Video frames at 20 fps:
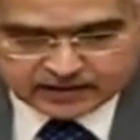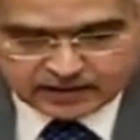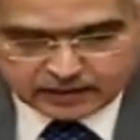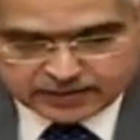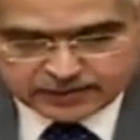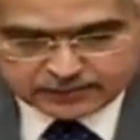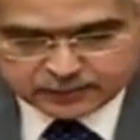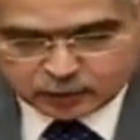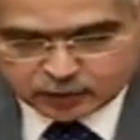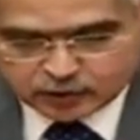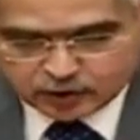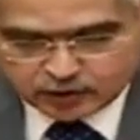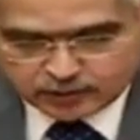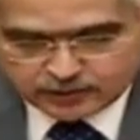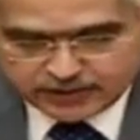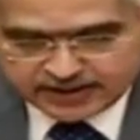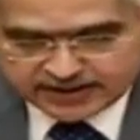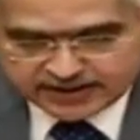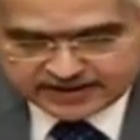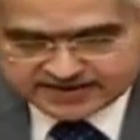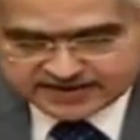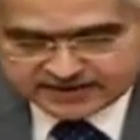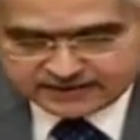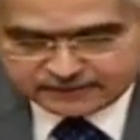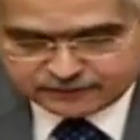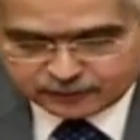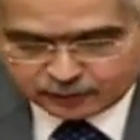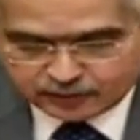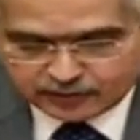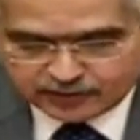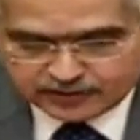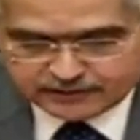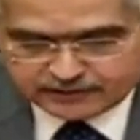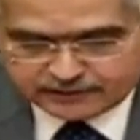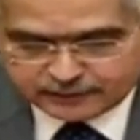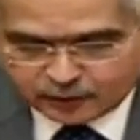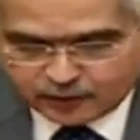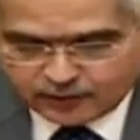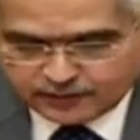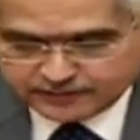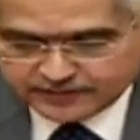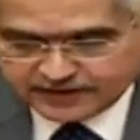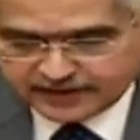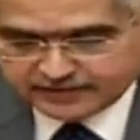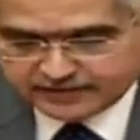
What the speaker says: Rabi procurement is in full flow